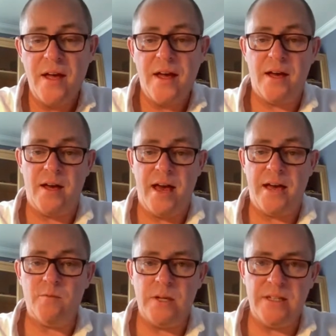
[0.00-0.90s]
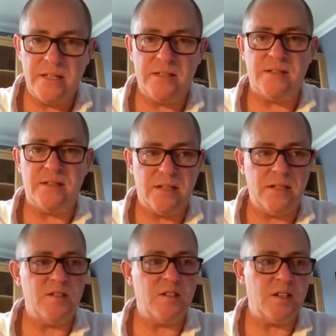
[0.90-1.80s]
And we did see
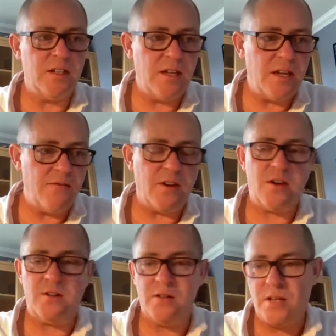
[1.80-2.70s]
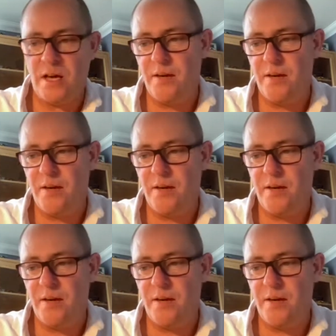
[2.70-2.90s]
significant